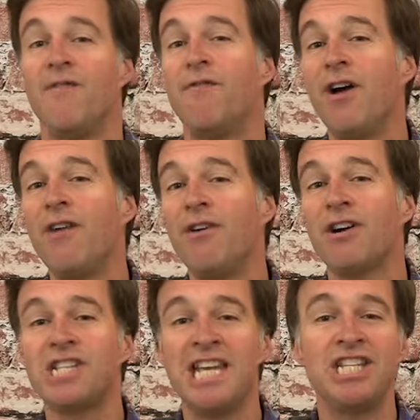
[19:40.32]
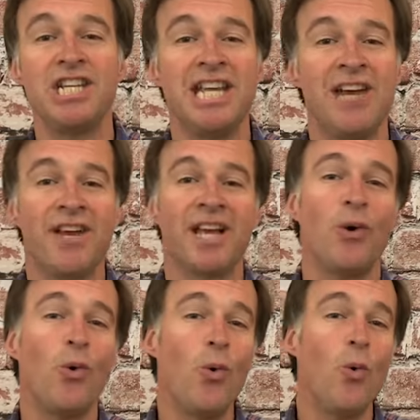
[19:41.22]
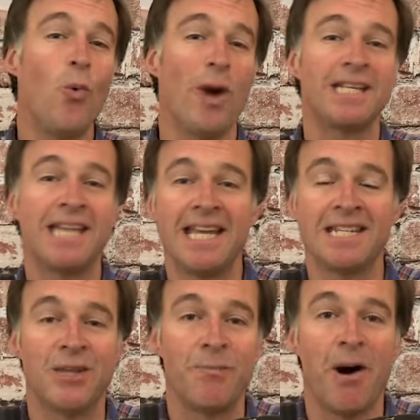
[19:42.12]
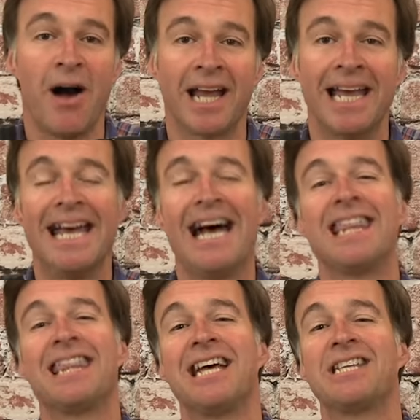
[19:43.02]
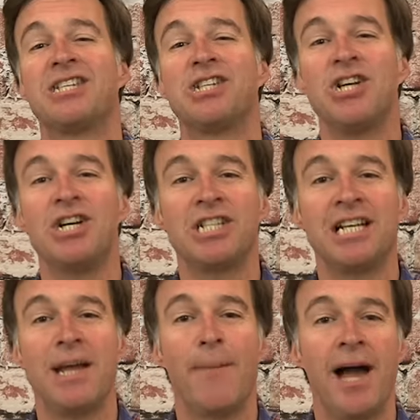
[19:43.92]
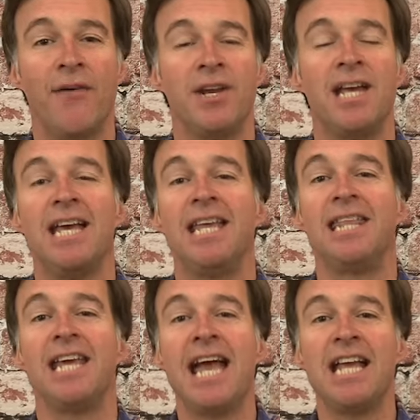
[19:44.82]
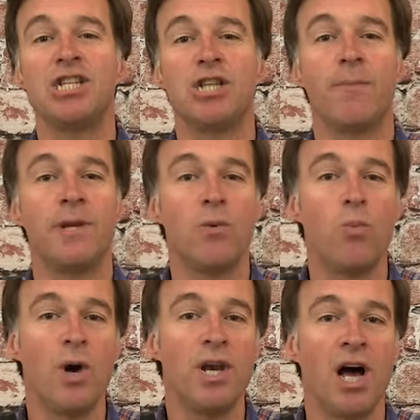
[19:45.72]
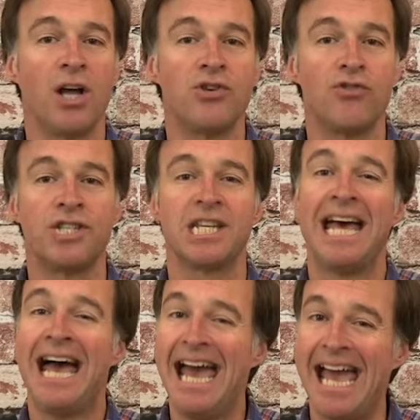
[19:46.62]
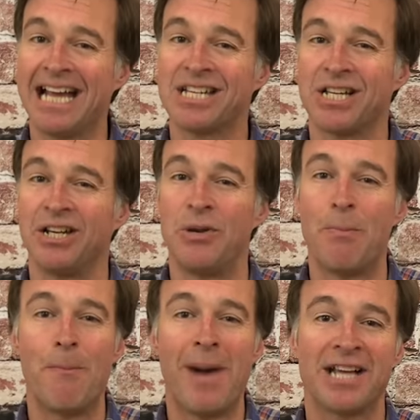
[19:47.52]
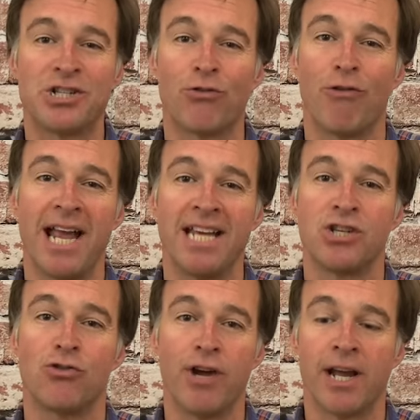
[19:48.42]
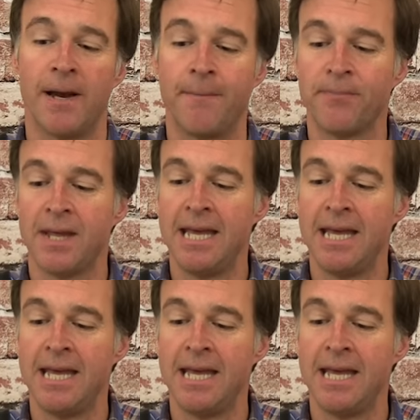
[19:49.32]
Weihrauch's engineering always hits the mark, and that's certainly apparent in the HW100's excellent match grade trigger.